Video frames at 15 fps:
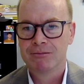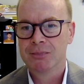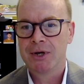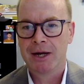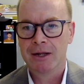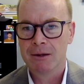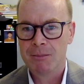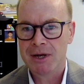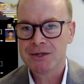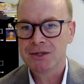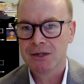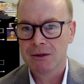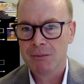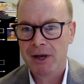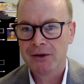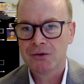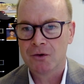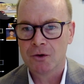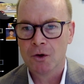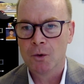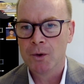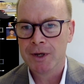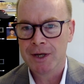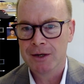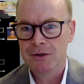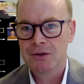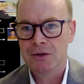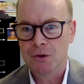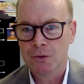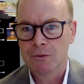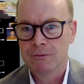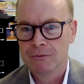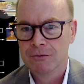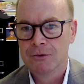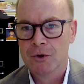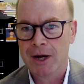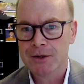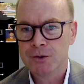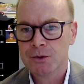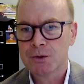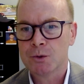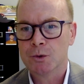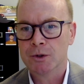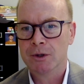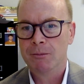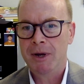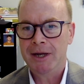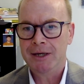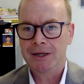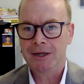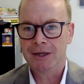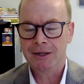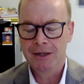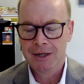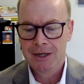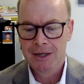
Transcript: kind of the best of the best, are going into graduate school of banking,